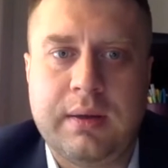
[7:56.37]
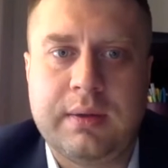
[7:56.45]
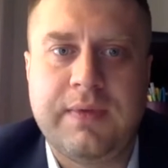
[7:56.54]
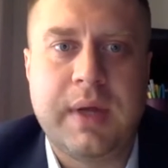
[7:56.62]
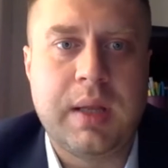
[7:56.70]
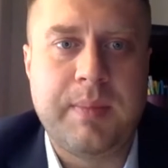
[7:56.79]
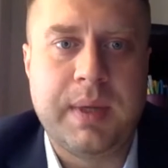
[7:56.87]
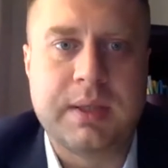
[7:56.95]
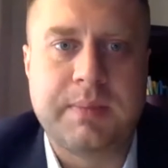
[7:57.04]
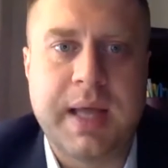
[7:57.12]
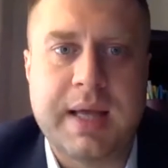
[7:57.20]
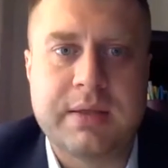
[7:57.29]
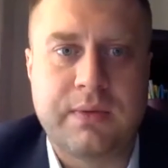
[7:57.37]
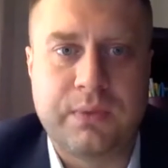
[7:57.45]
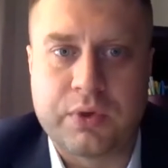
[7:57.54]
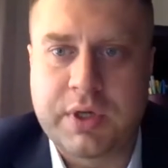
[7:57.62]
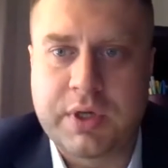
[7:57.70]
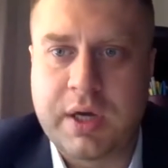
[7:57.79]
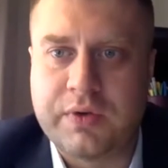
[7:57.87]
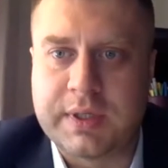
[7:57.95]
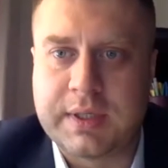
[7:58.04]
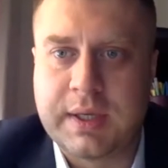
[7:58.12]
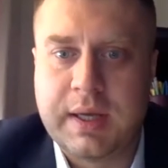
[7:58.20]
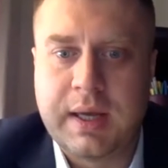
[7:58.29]
development plans of those
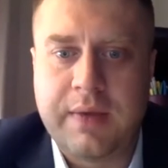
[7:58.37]
countries.